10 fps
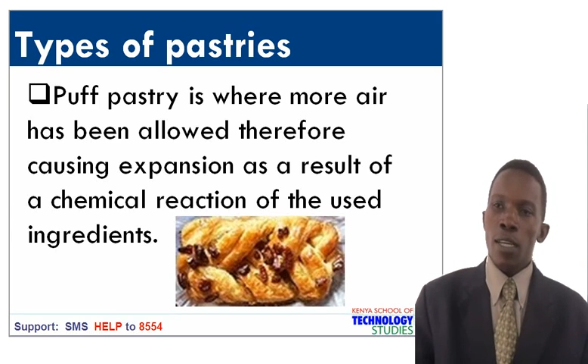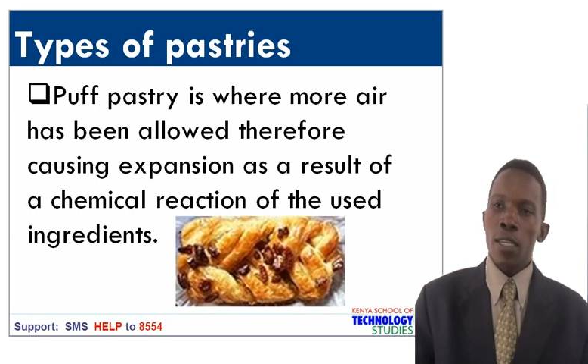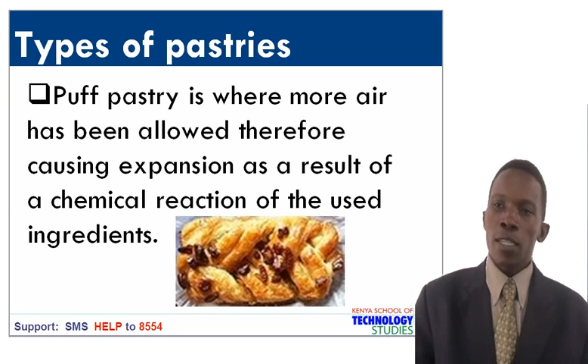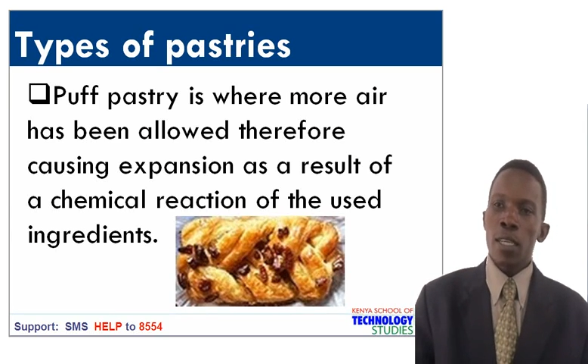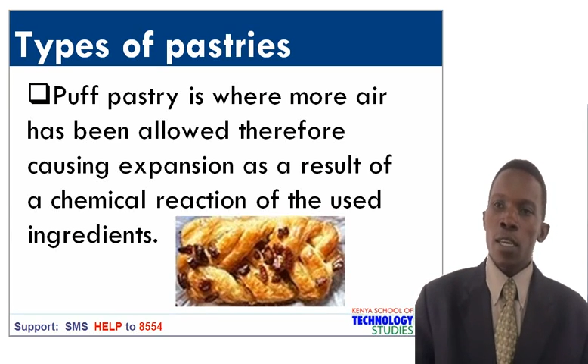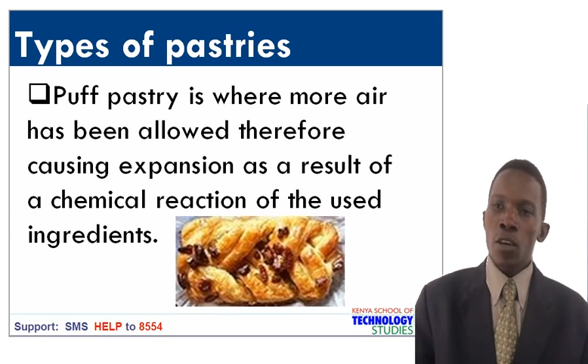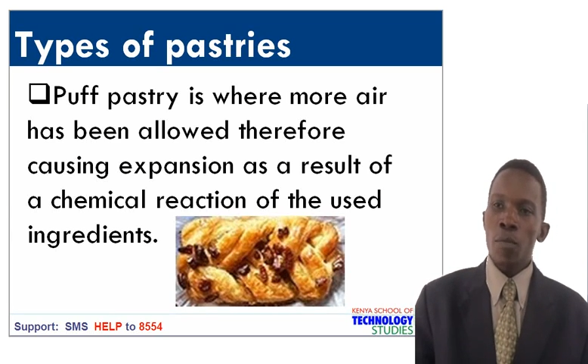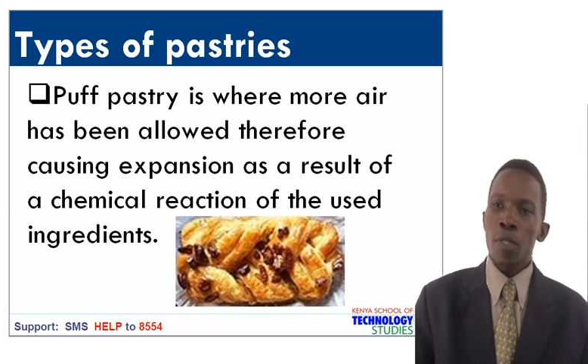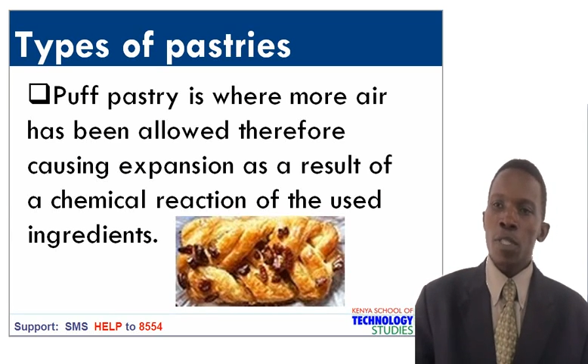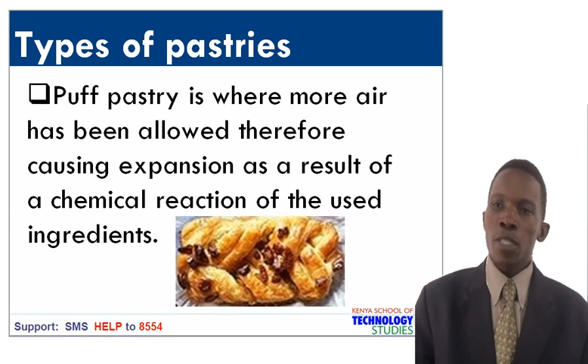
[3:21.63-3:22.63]
it
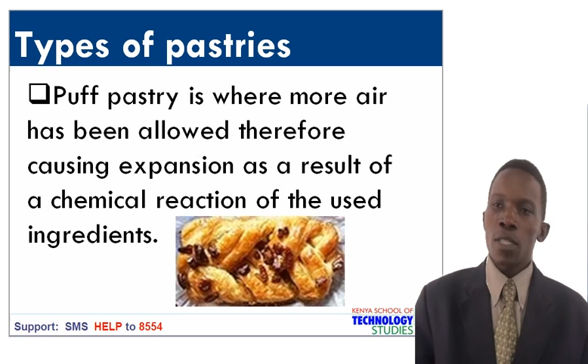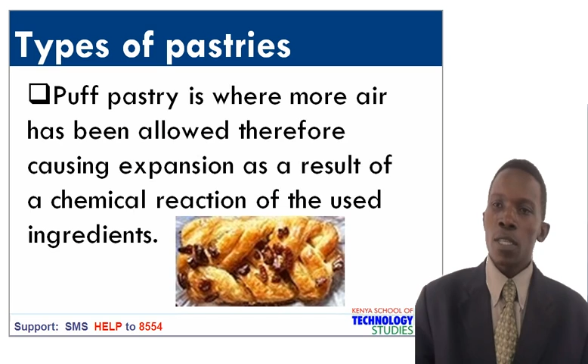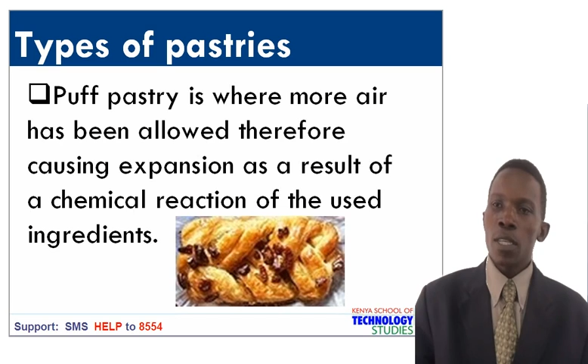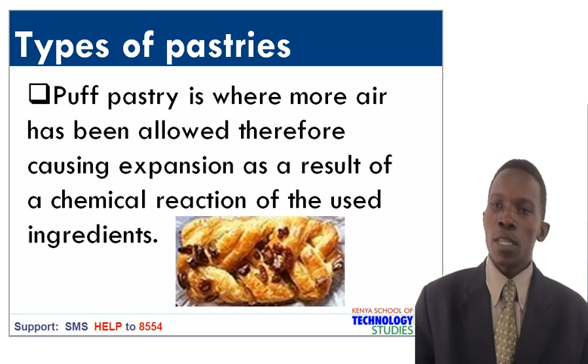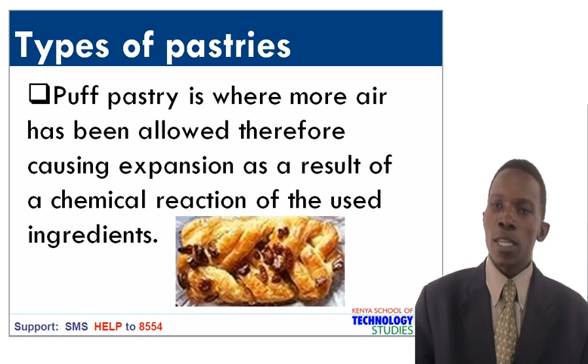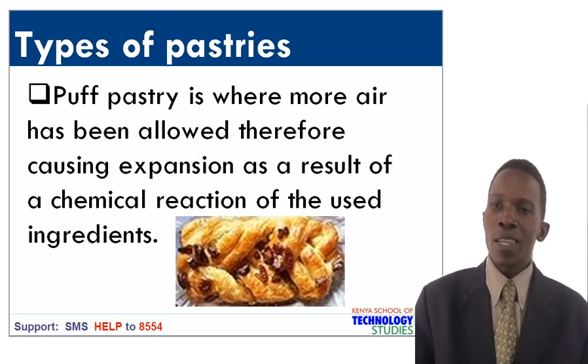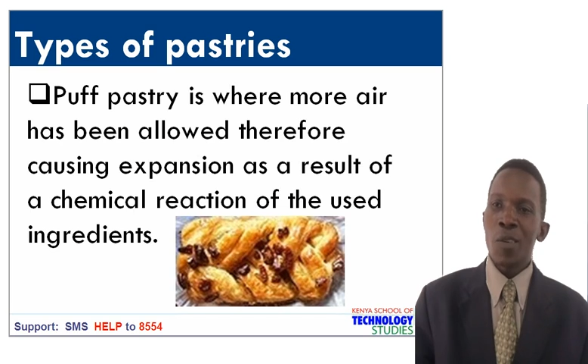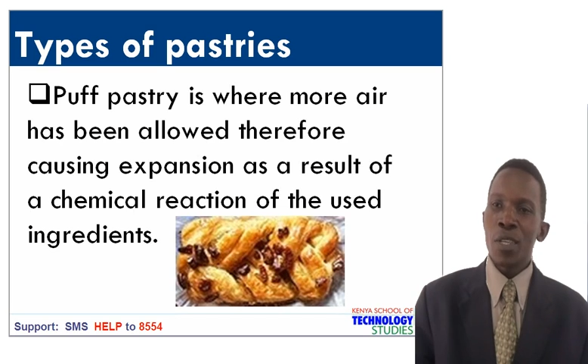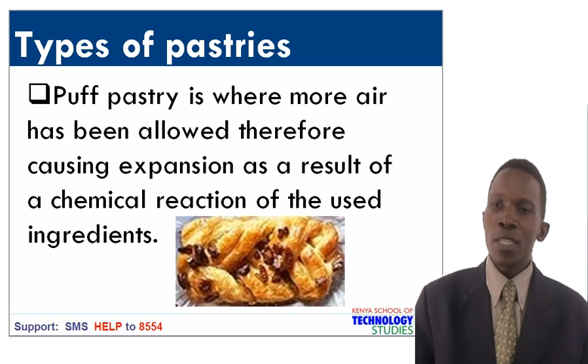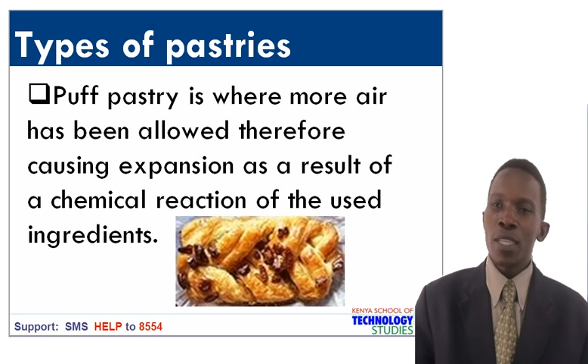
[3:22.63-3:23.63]
helps in
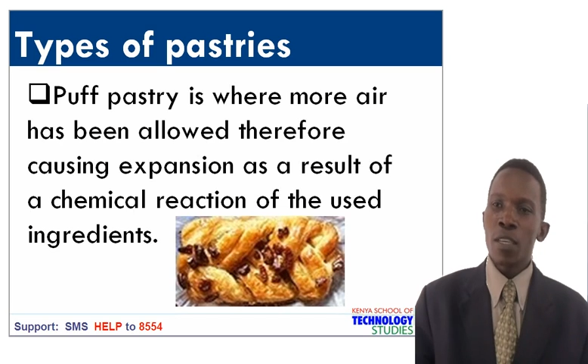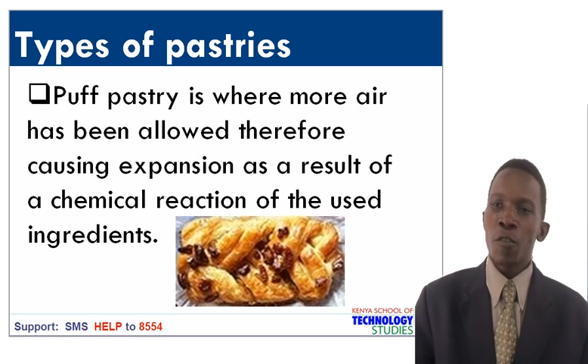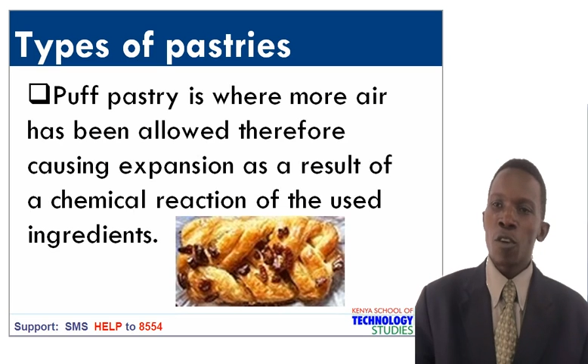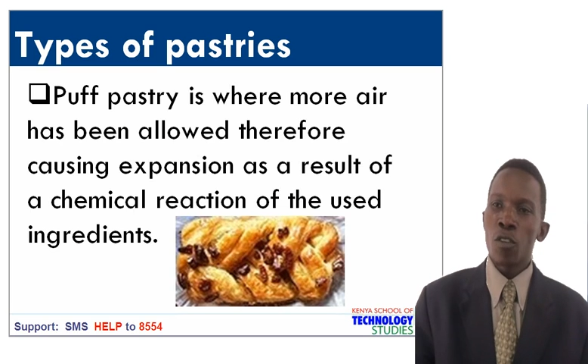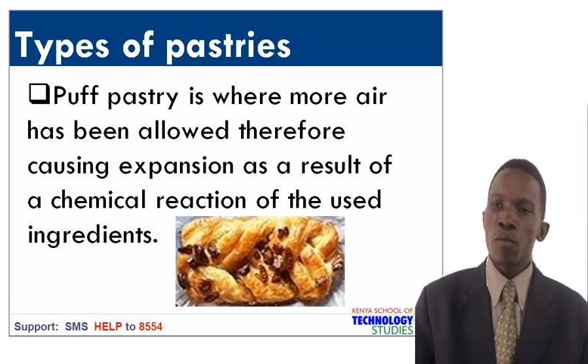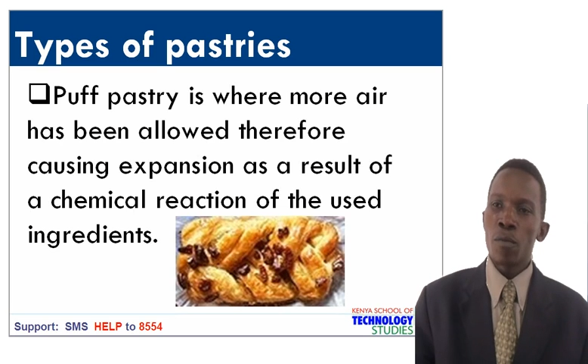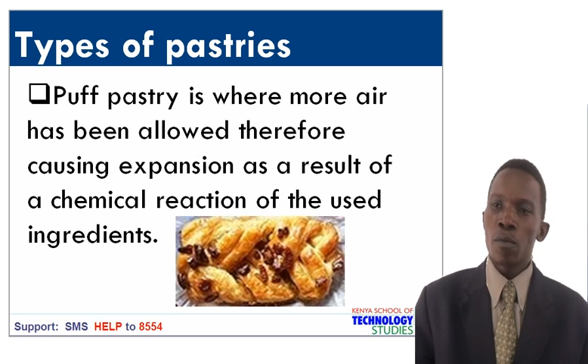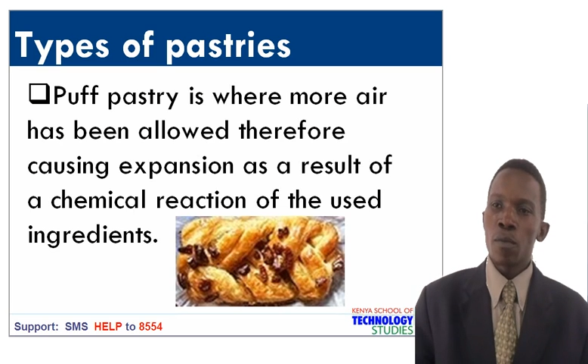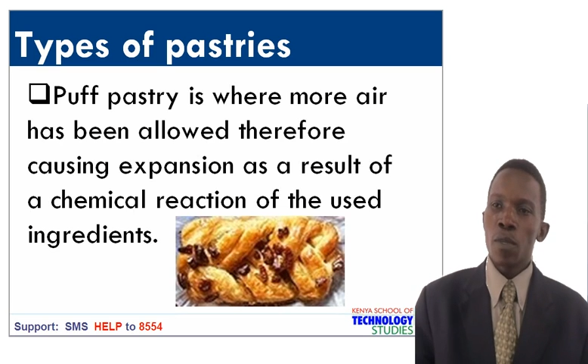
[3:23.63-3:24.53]
increasing the volume